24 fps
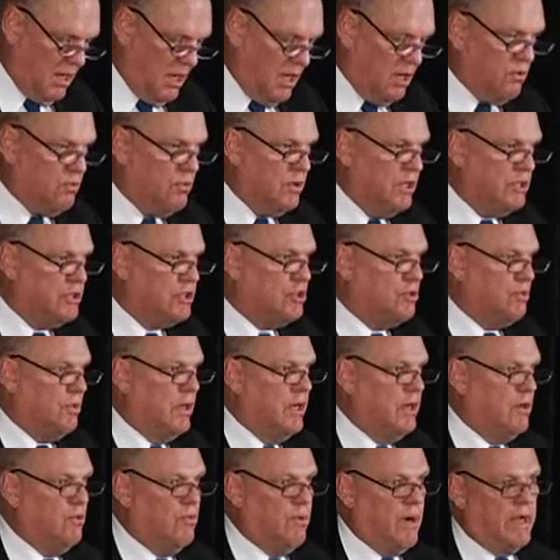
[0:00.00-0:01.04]
in which
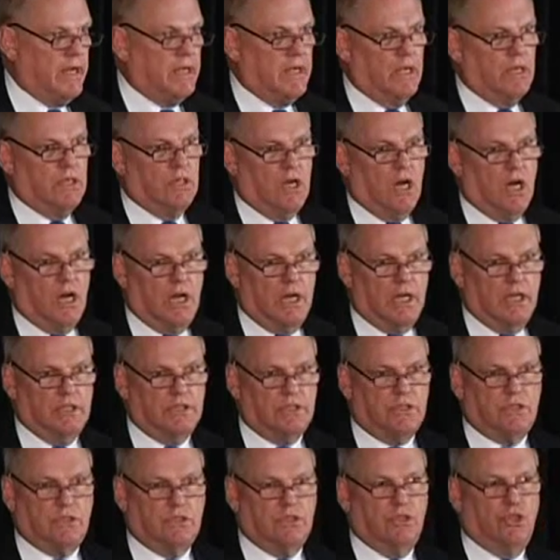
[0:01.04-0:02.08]
we
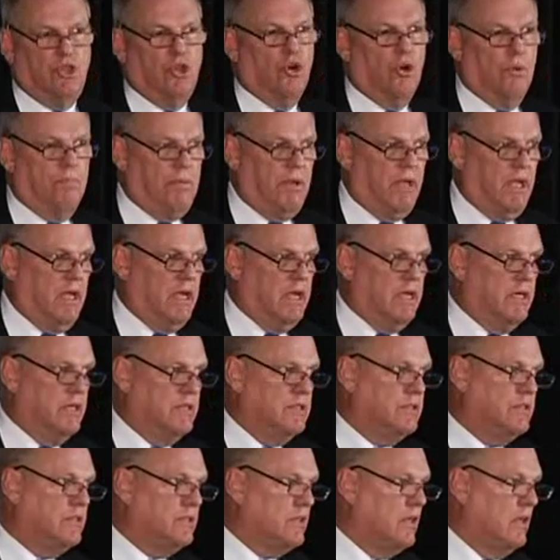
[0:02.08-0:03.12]
recognize your
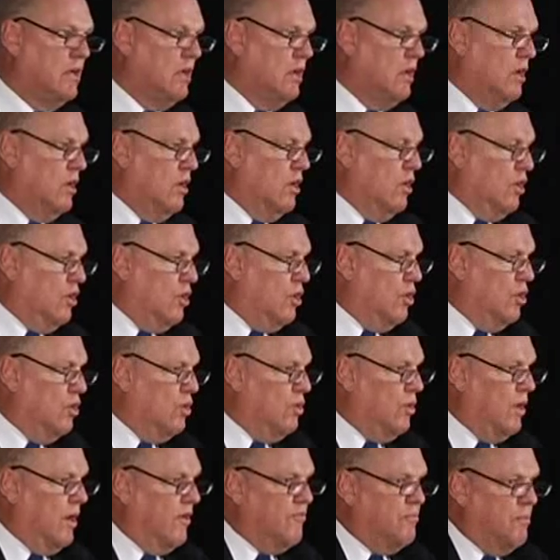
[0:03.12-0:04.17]
peers
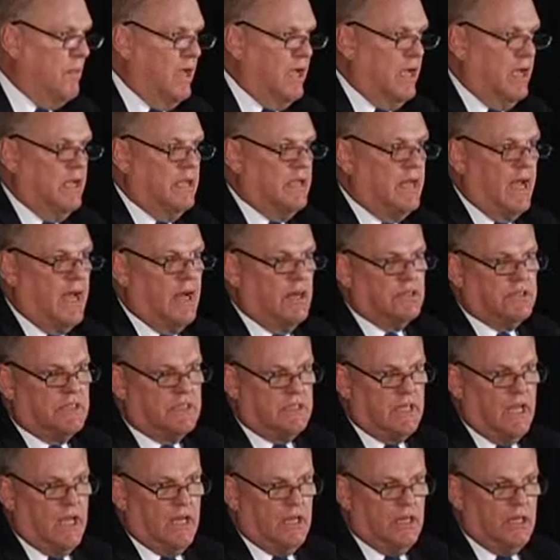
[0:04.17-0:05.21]
who have made
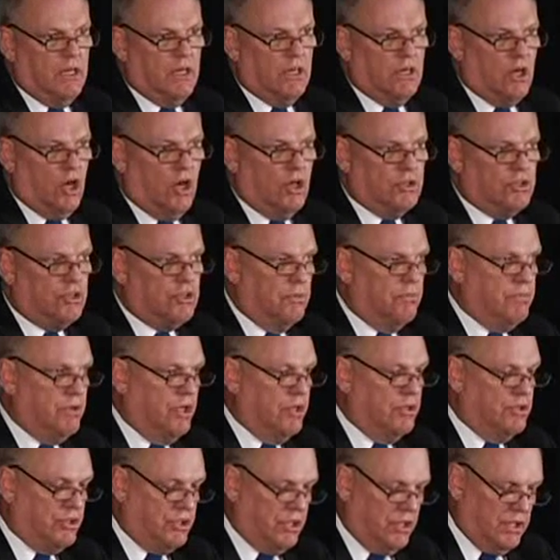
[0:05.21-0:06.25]
outstanding
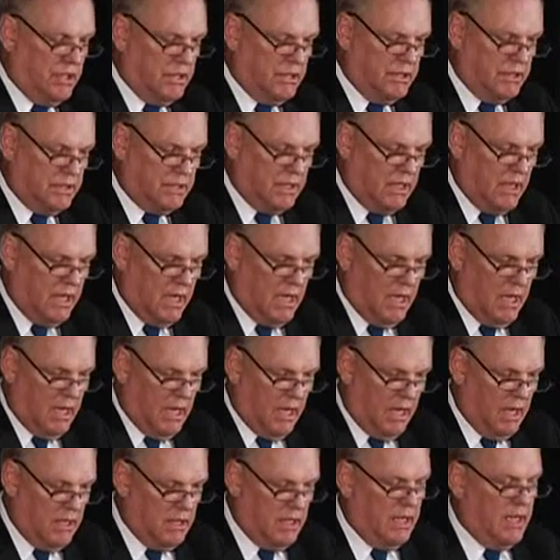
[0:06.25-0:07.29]
contributions
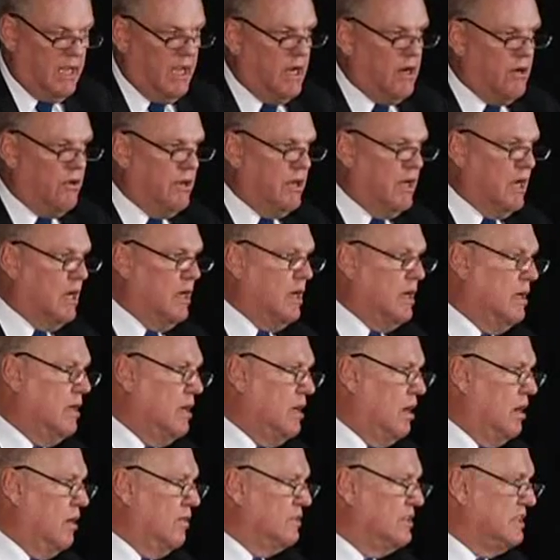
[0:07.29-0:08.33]
in the area
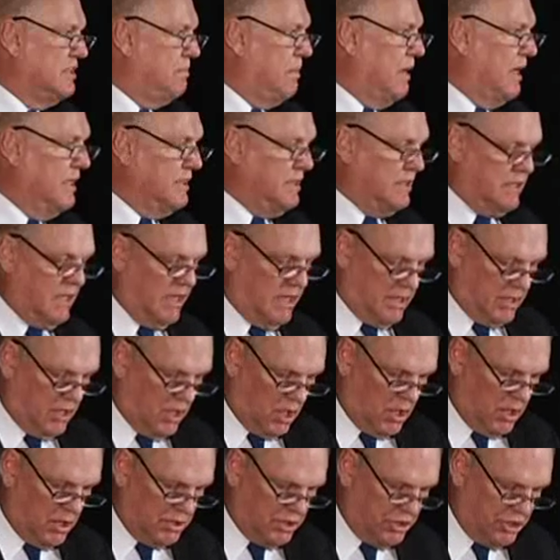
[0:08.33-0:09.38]
of space
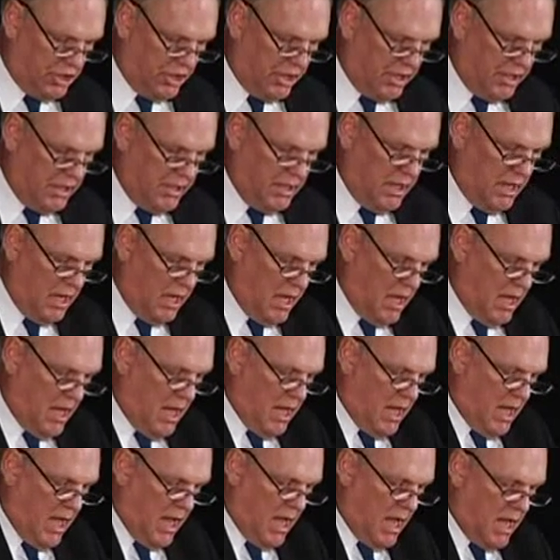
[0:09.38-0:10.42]
technology
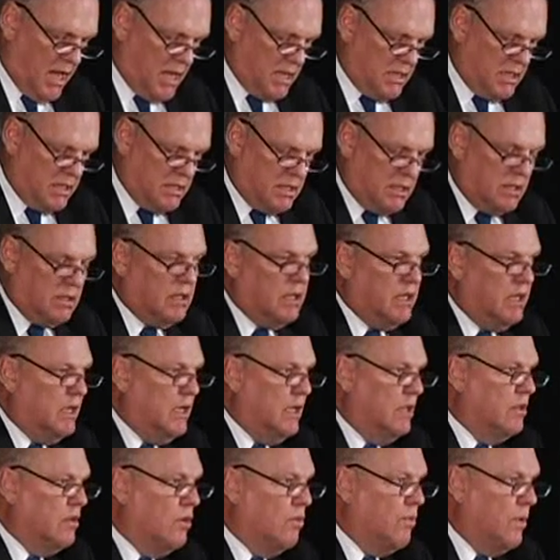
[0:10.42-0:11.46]
and
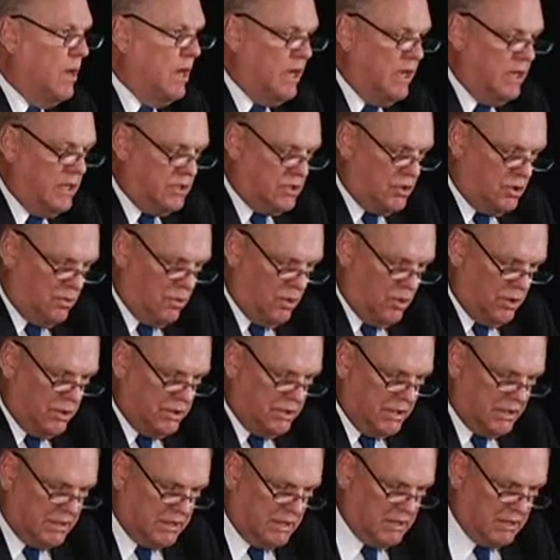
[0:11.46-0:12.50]
leading the way
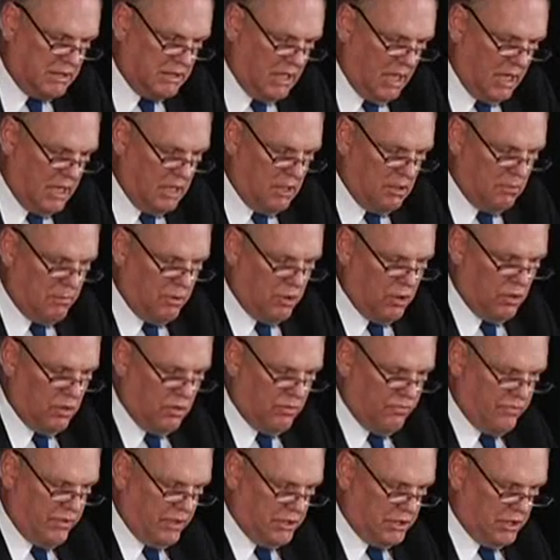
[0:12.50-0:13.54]
towards a sustainable
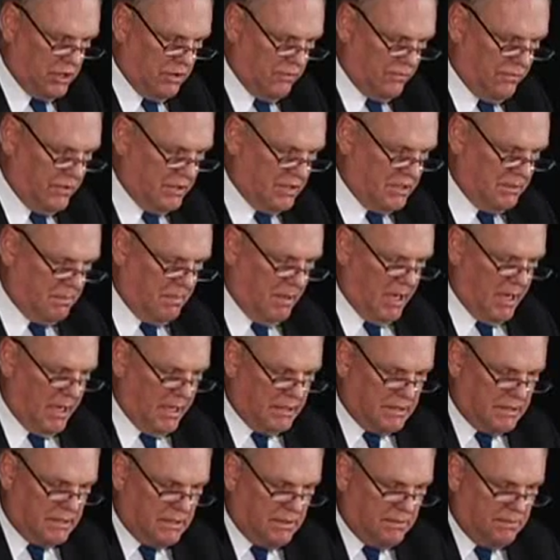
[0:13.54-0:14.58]
vision for
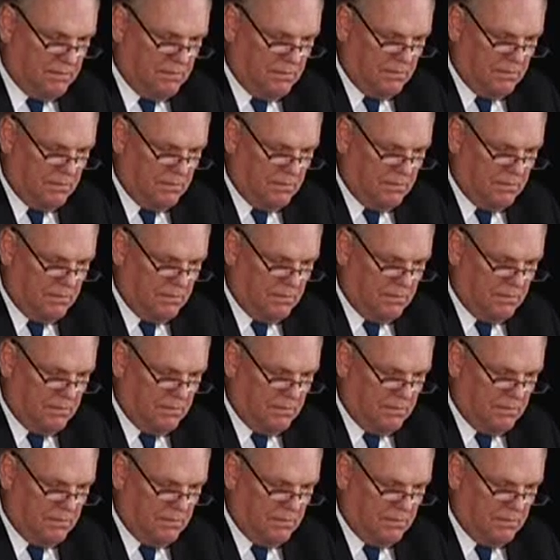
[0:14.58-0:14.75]
space.